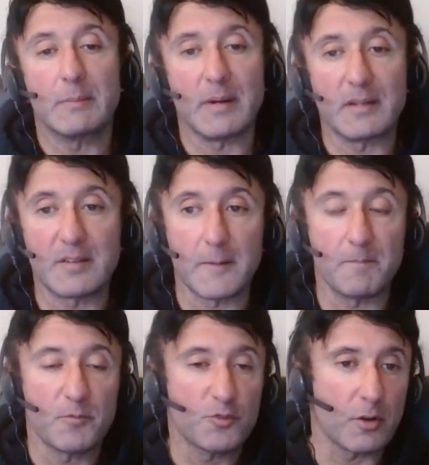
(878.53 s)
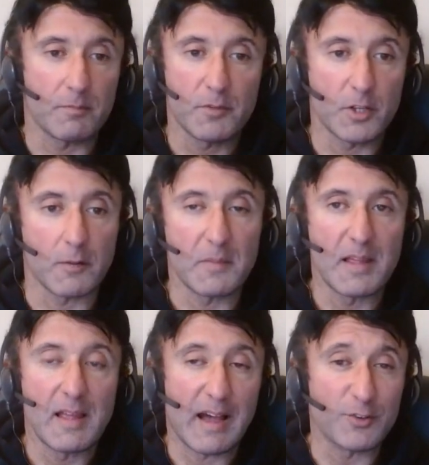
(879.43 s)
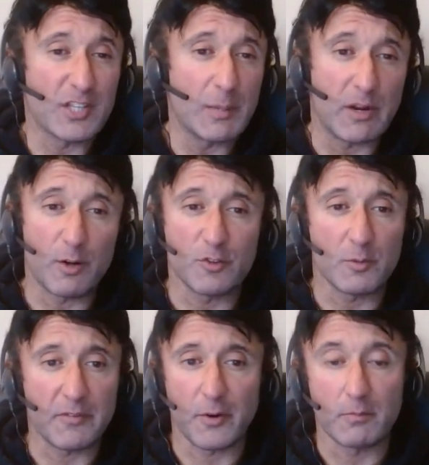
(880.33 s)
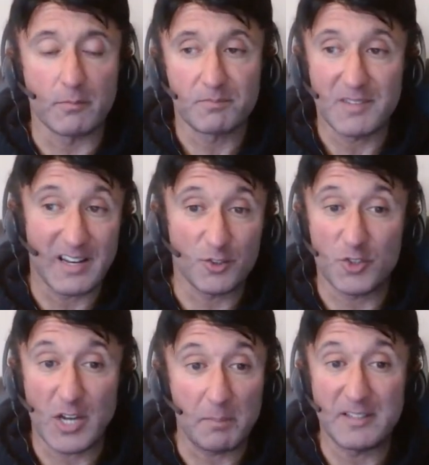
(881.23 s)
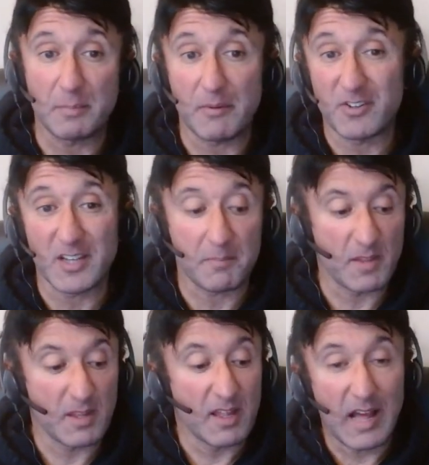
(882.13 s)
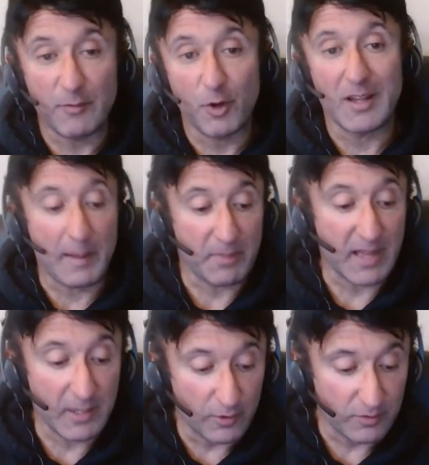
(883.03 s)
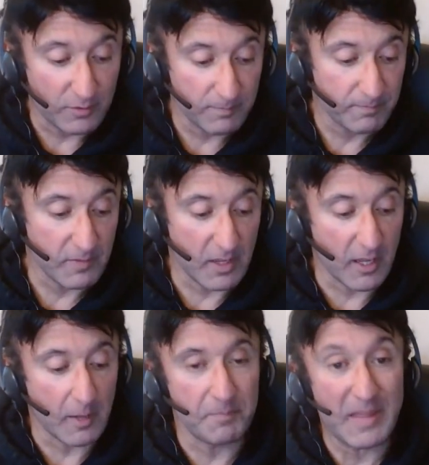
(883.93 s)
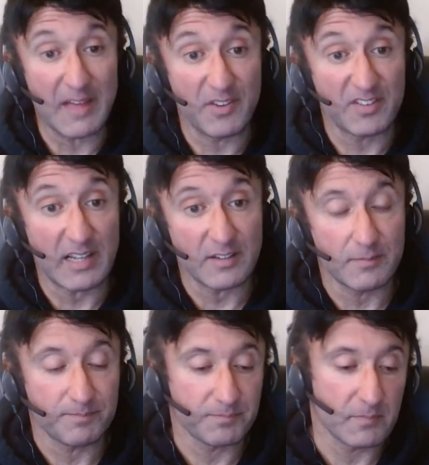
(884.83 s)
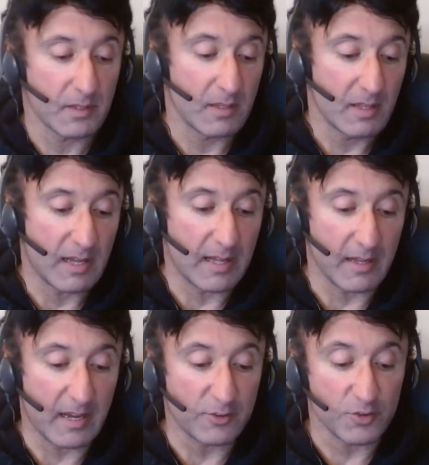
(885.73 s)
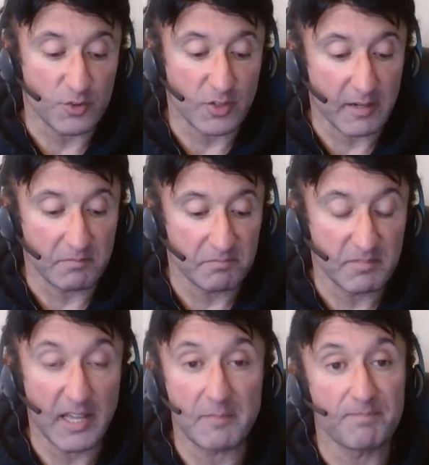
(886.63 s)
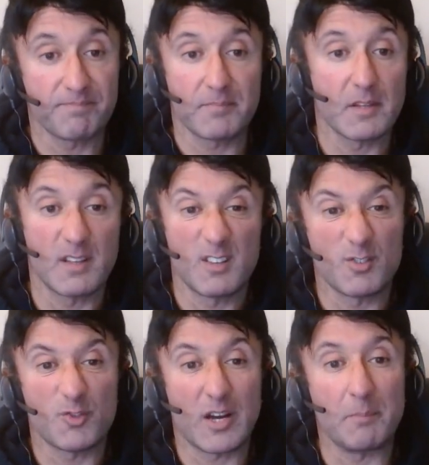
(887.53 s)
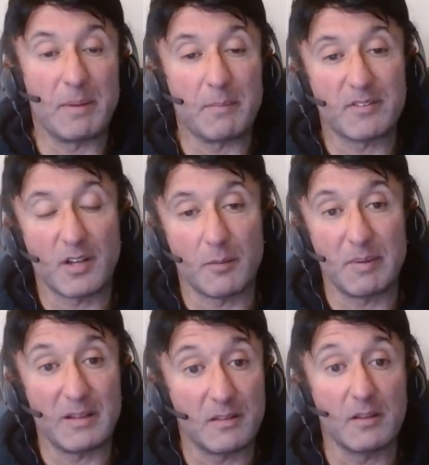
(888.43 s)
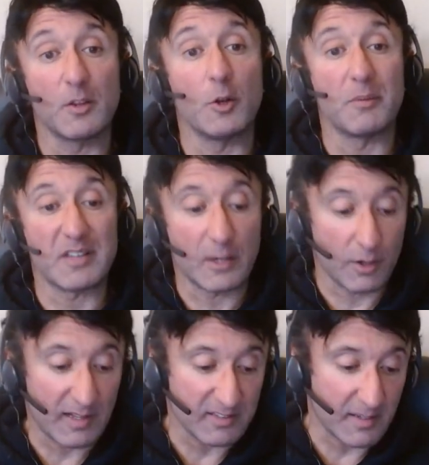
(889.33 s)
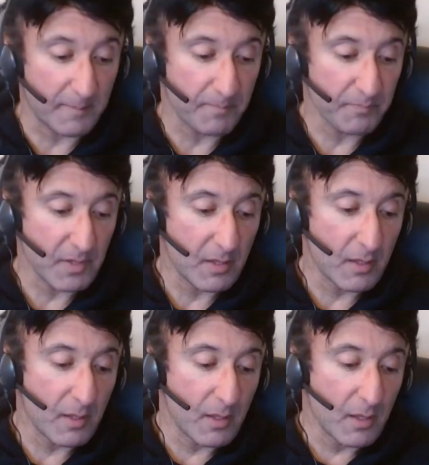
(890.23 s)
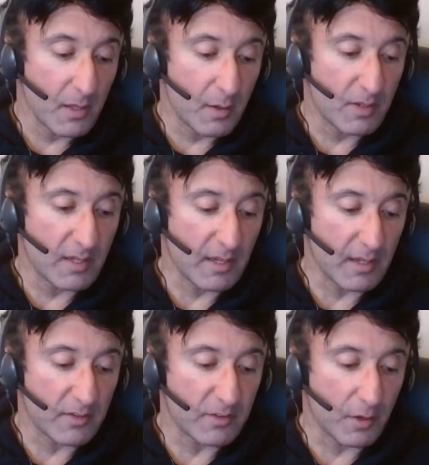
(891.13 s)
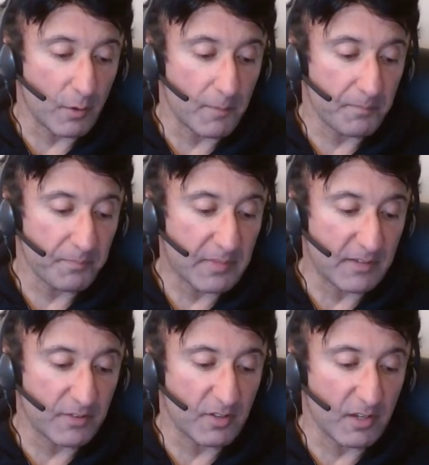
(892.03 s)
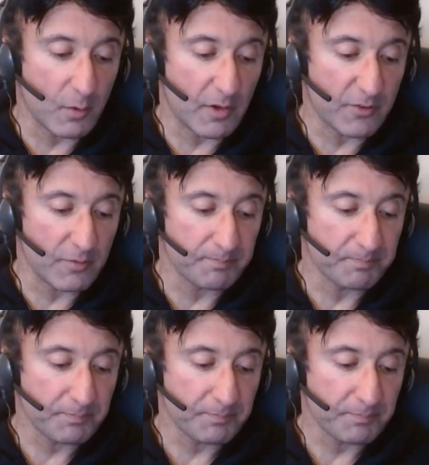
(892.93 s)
But sure, you know, I just keep records on my phone and I just try and beat them every time. I've got an app that I use, Heavy Set, and I just try and, yeah, just try and beat the numbers that I got last time. Okay, so that's the second question.